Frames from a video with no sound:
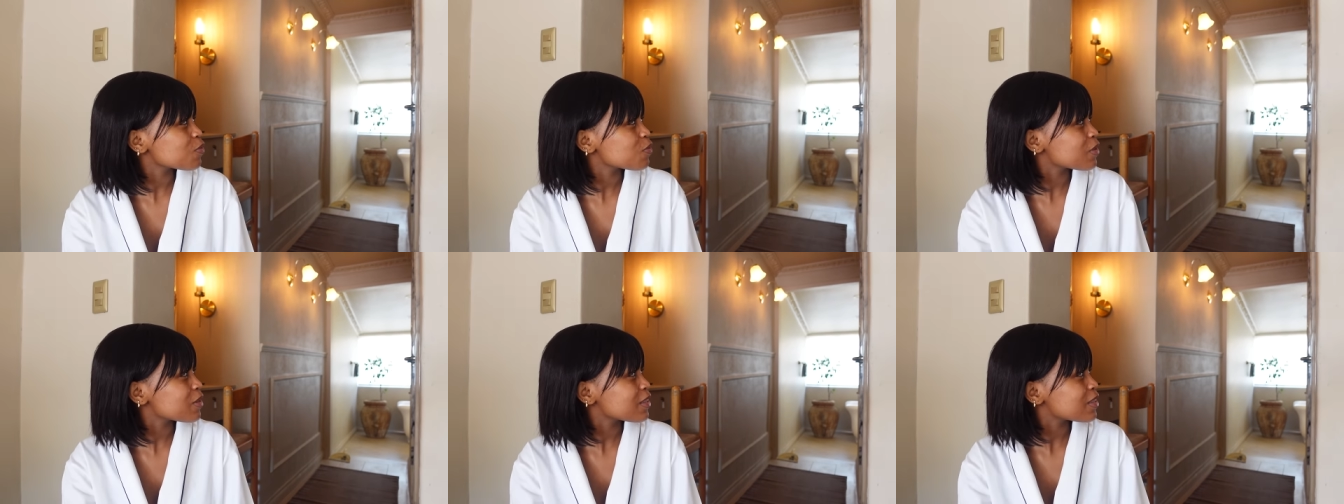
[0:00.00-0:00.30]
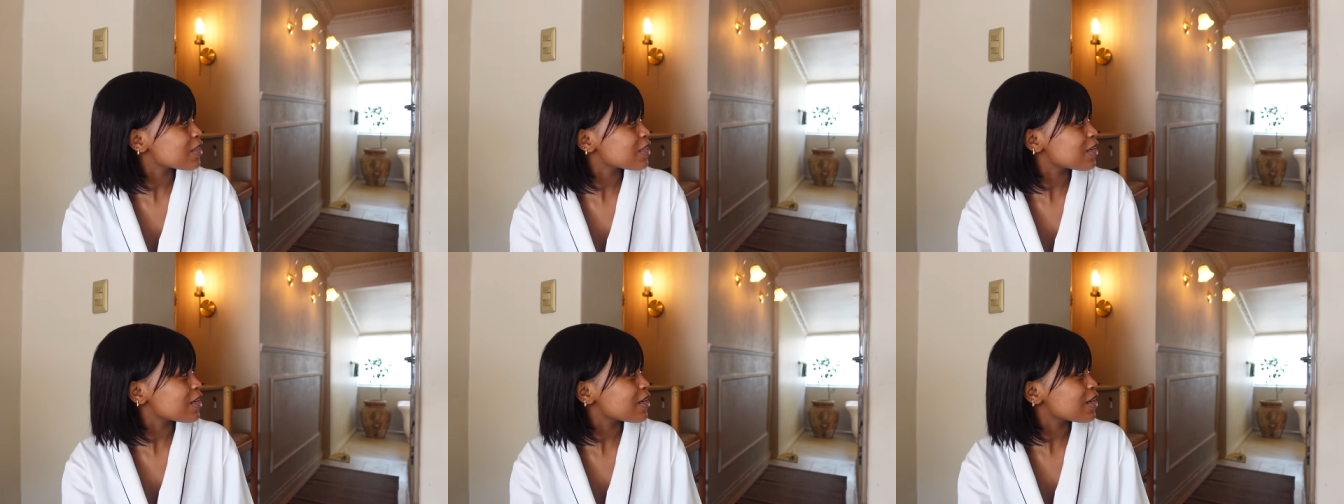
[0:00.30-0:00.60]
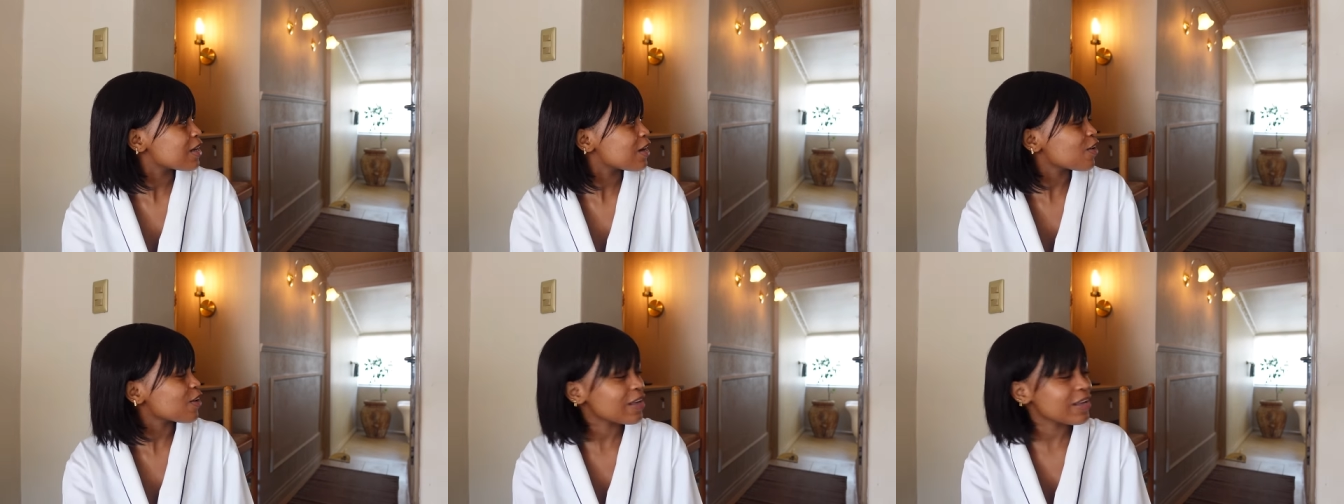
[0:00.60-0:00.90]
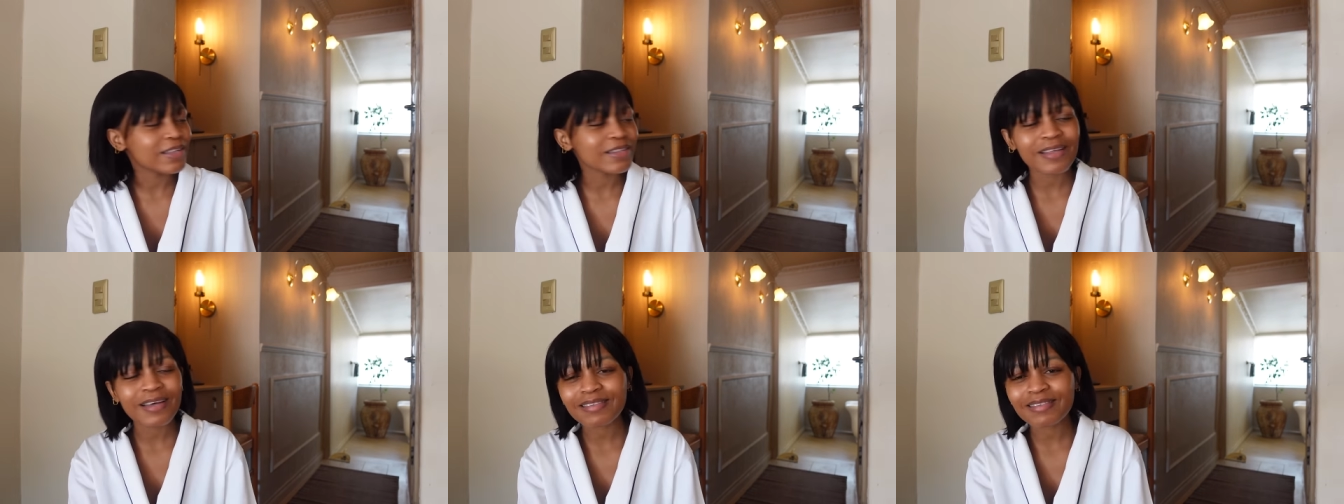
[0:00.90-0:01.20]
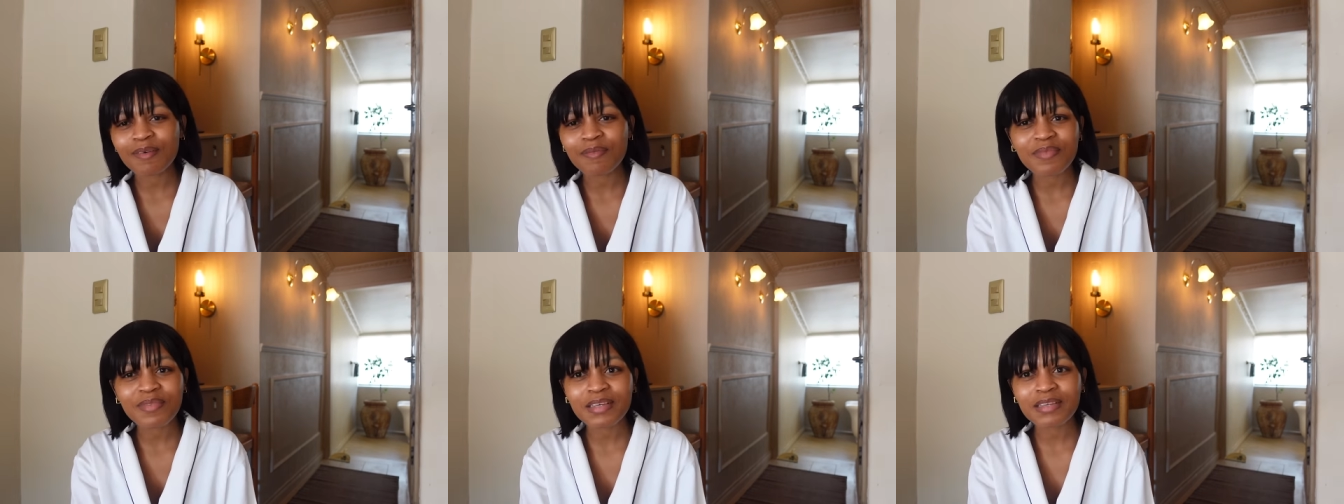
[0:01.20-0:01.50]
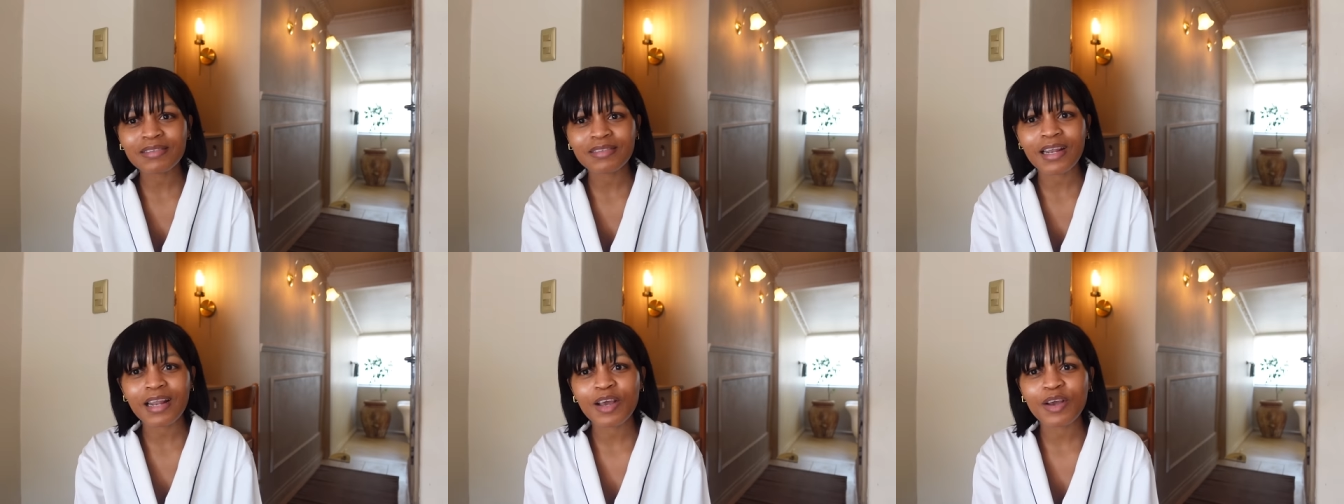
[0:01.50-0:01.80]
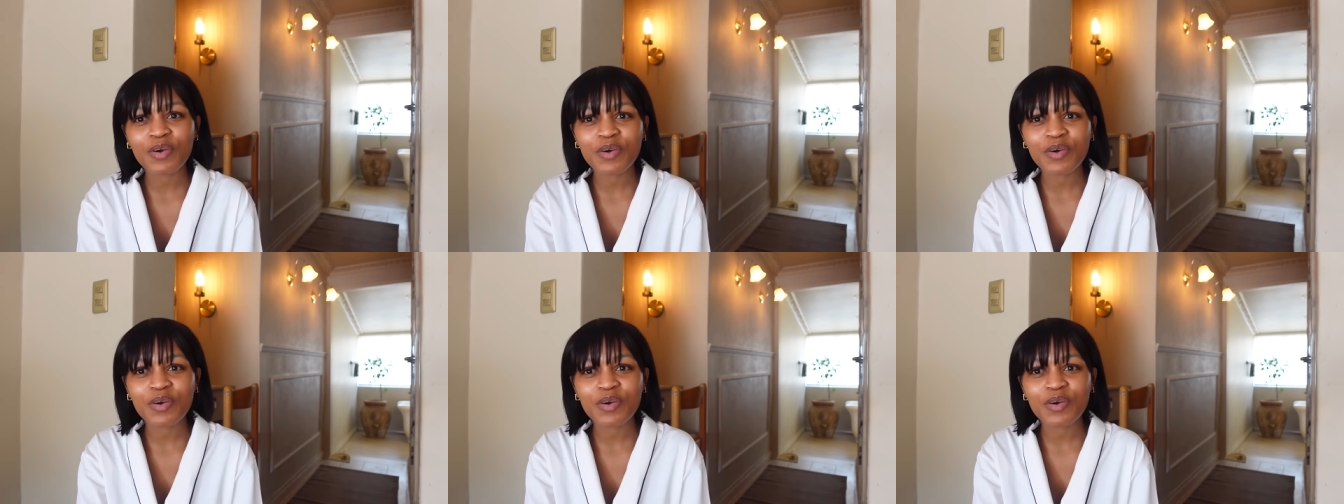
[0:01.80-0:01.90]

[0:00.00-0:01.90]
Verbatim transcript: with the okay there are some things that i